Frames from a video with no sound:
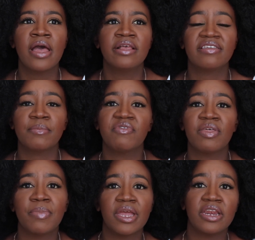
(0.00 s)
some of
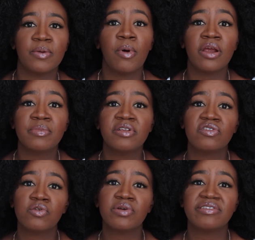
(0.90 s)
the bigger department
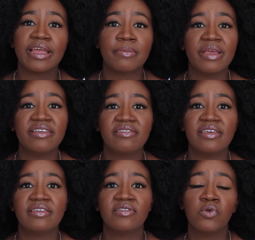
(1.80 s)
stores like
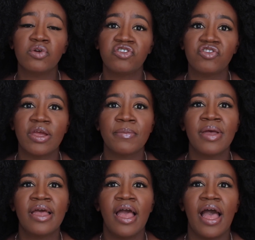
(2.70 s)
Macy's,
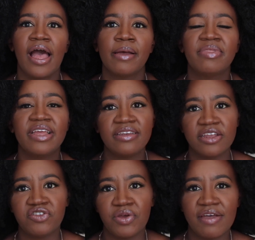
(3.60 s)
Nordstrom. They
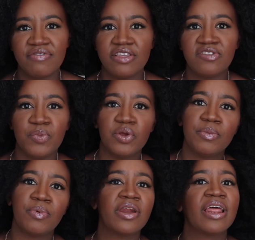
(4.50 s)
tend to have these beauty
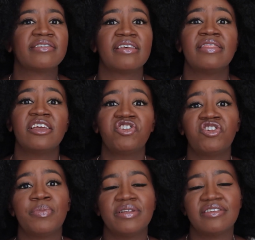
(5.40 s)
products and they
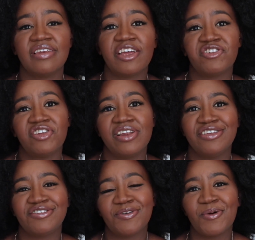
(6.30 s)
ship
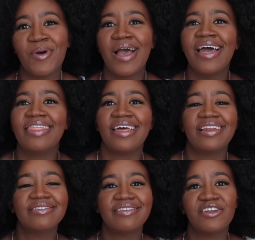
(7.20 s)
internationally. So
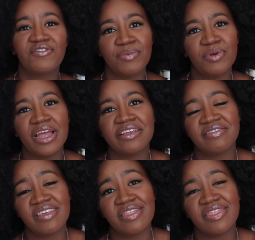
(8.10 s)
that is it from you guys.